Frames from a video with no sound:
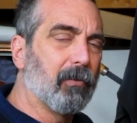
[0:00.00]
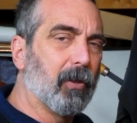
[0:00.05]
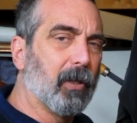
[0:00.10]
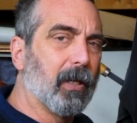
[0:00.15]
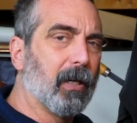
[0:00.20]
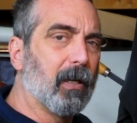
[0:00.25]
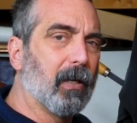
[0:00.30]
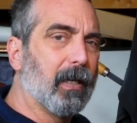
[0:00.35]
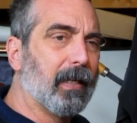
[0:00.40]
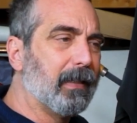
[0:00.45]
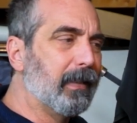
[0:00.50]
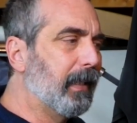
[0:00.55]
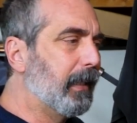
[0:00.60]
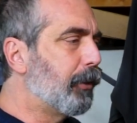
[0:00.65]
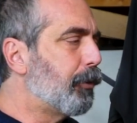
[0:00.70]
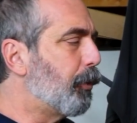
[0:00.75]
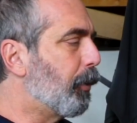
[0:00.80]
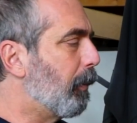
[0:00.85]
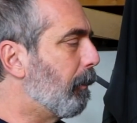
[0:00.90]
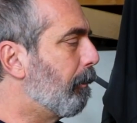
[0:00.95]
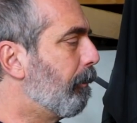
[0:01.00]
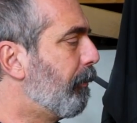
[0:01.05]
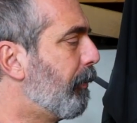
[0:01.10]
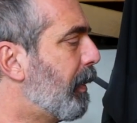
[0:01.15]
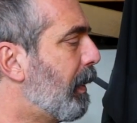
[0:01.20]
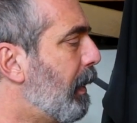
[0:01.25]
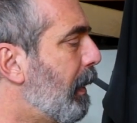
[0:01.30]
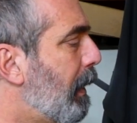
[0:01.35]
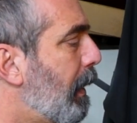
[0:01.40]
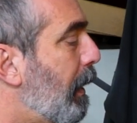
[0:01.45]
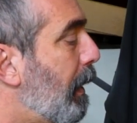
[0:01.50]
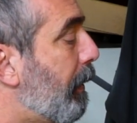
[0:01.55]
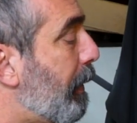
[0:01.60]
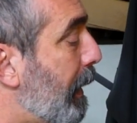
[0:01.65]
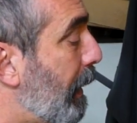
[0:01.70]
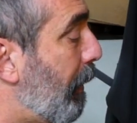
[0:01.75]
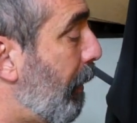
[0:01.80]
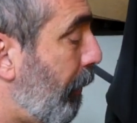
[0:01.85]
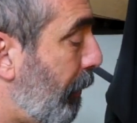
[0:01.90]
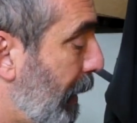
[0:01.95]
little addition.
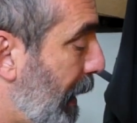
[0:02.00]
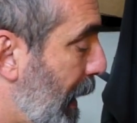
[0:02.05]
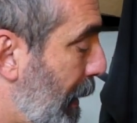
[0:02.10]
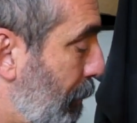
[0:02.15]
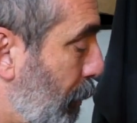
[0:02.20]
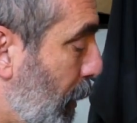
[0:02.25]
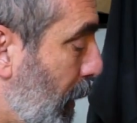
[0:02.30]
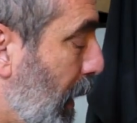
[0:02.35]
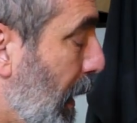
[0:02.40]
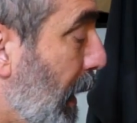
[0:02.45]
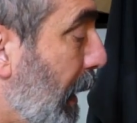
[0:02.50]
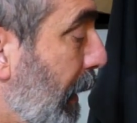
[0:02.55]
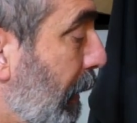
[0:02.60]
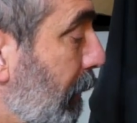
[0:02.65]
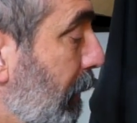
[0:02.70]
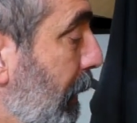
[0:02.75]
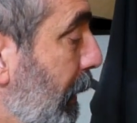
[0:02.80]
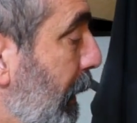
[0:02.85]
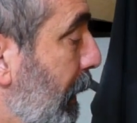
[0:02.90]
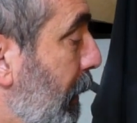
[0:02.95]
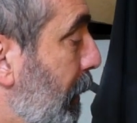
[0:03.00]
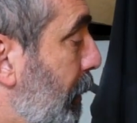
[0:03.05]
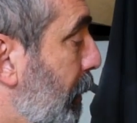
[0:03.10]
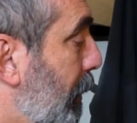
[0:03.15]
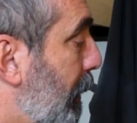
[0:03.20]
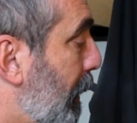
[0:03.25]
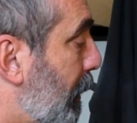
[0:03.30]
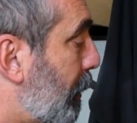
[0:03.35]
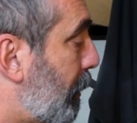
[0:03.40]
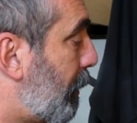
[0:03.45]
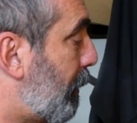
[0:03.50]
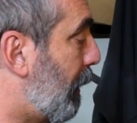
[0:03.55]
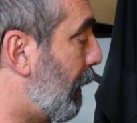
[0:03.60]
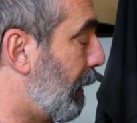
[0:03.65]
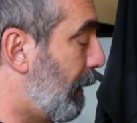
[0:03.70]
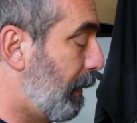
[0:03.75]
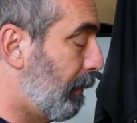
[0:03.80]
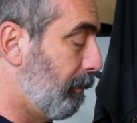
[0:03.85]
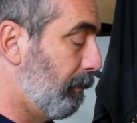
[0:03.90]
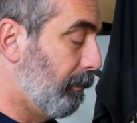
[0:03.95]
The other thing I put on it is this
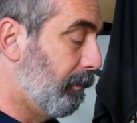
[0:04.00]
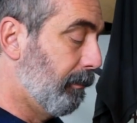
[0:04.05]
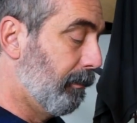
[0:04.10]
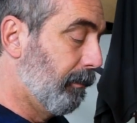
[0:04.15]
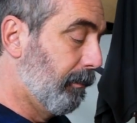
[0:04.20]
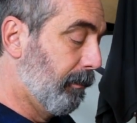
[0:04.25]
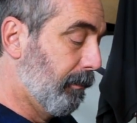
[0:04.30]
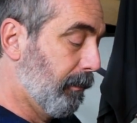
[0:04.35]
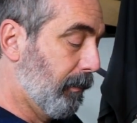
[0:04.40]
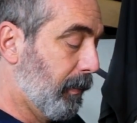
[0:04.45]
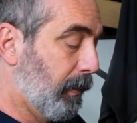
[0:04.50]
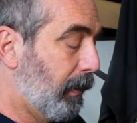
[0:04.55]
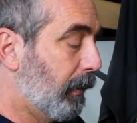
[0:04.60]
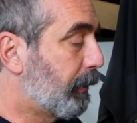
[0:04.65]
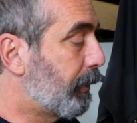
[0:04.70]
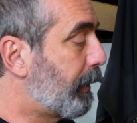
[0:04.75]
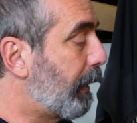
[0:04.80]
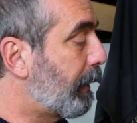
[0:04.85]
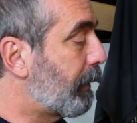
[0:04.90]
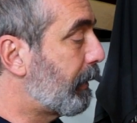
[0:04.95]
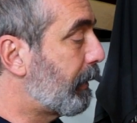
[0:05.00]
Sig